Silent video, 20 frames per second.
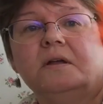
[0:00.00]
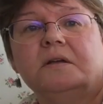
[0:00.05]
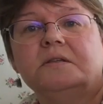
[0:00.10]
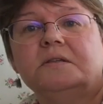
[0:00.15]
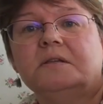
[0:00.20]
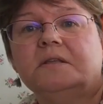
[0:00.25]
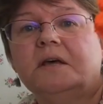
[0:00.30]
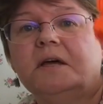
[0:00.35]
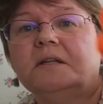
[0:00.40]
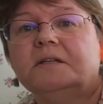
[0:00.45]

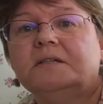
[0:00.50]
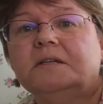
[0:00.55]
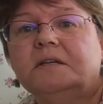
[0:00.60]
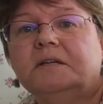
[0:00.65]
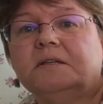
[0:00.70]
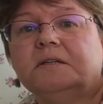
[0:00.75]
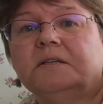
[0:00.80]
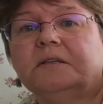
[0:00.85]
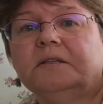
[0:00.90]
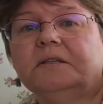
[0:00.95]
So that's
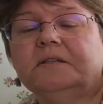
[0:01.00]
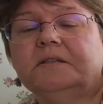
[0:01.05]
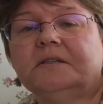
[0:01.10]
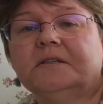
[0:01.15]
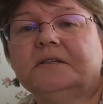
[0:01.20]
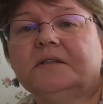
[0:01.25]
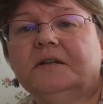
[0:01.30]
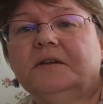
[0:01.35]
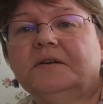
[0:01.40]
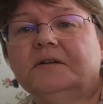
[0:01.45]
it. This
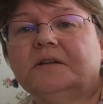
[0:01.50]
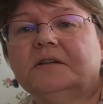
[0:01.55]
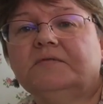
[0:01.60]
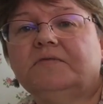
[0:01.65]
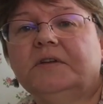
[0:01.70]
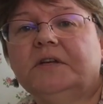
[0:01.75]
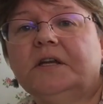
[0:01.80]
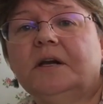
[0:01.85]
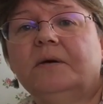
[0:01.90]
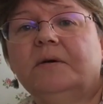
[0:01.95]
is the longest
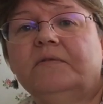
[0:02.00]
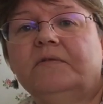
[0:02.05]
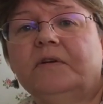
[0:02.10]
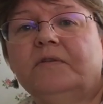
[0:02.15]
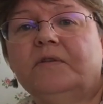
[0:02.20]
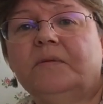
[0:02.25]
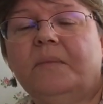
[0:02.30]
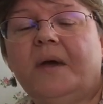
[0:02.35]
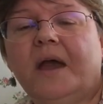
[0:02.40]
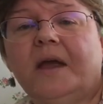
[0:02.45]
video I've
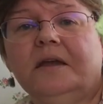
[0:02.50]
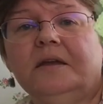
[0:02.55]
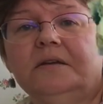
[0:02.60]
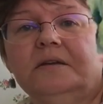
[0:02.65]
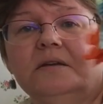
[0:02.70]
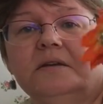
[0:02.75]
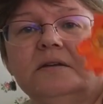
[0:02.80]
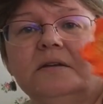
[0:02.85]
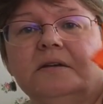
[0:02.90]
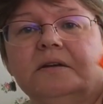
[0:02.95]
ever
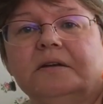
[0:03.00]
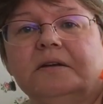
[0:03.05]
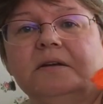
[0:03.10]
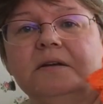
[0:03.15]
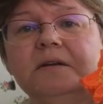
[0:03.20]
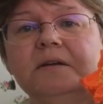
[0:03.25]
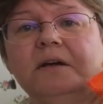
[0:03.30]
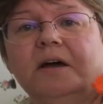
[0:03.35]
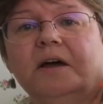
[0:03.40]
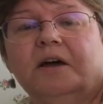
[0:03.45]
made.
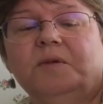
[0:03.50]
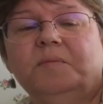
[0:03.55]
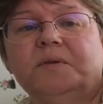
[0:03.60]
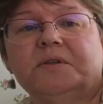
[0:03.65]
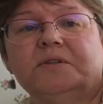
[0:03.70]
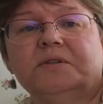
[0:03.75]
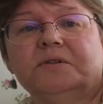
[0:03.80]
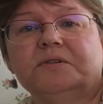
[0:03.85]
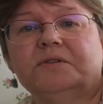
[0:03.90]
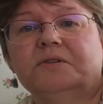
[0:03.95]
I hope
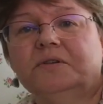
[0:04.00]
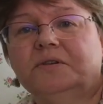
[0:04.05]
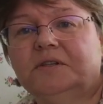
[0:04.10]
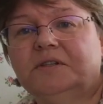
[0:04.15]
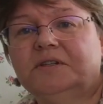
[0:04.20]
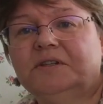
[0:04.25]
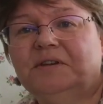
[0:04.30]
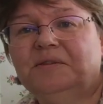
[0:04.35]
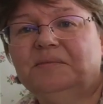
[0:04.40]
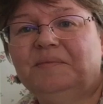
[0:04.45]
it's not too
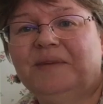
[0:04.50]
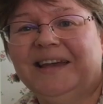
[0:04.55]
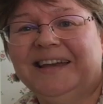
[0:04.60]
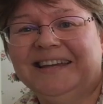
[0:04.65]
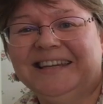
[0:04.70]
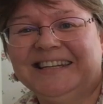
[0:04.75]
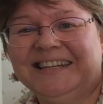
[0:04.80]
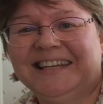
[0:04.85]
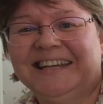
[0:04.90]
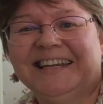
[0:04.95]

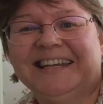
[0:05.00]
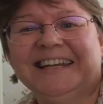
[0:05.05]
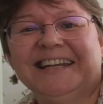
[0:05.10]
stupid.